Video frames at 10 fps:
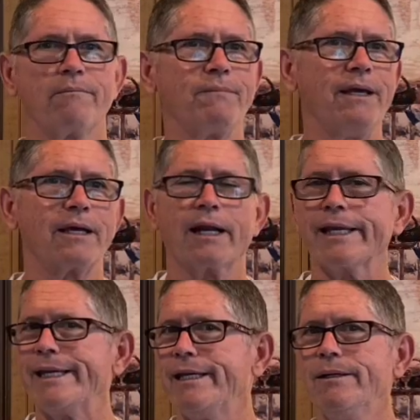
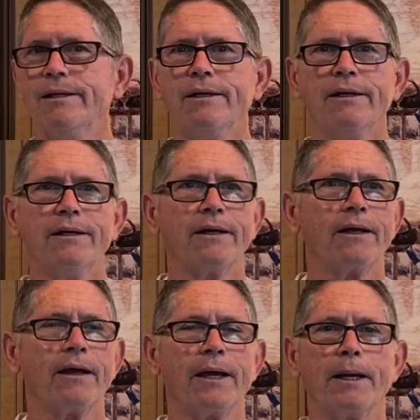Italy,
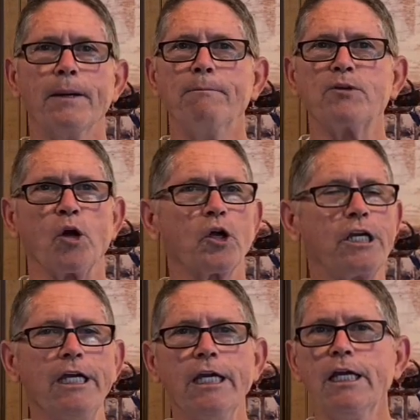
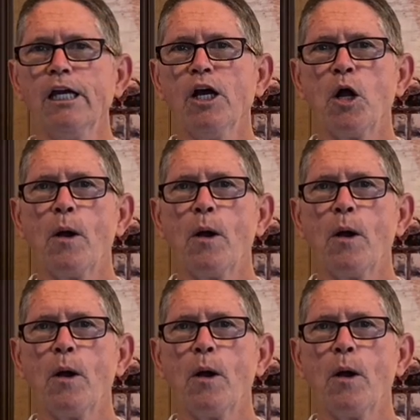Turkey,